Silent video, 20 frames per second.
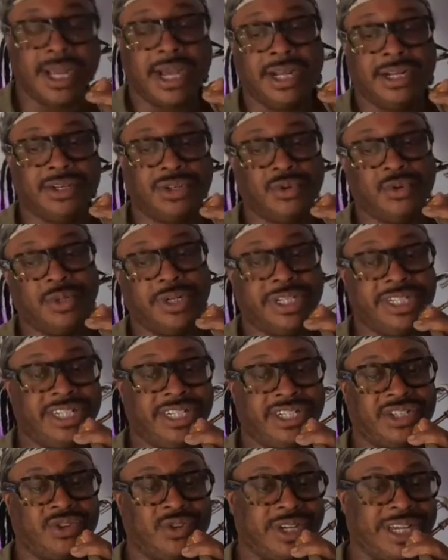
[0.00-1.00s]
and
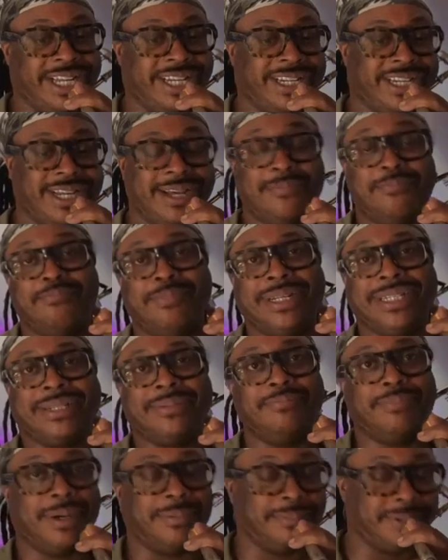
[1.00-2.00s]
doodling tongue in and
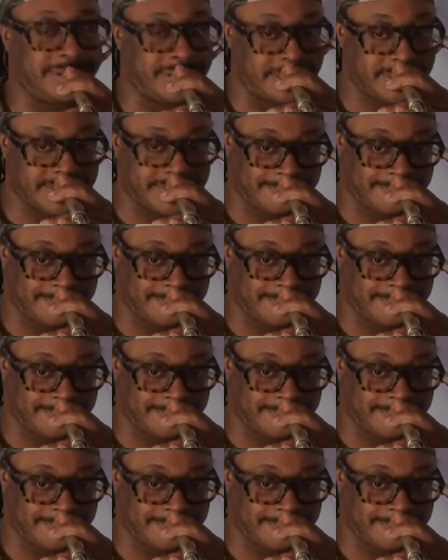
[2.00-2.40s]
bits and bobs.